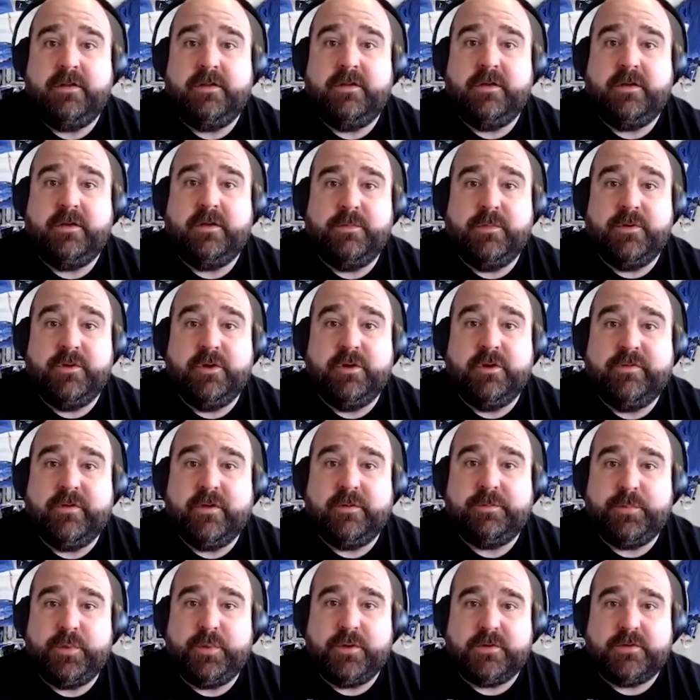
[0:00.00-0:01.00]
the
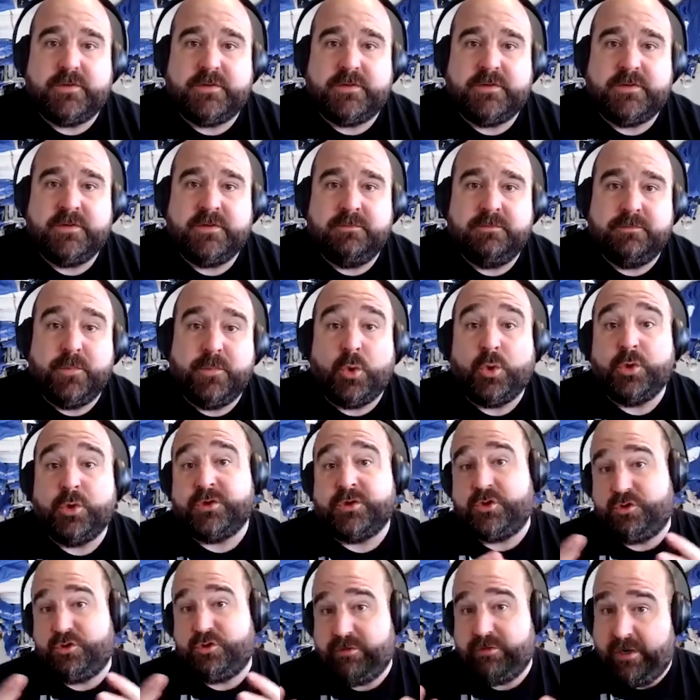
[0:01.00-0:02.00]
maneuver puts more
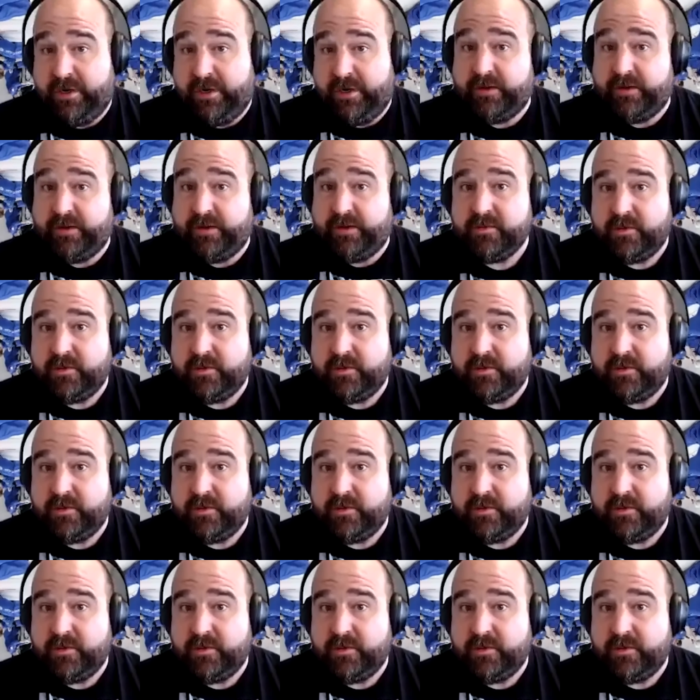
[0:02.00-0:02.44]
stress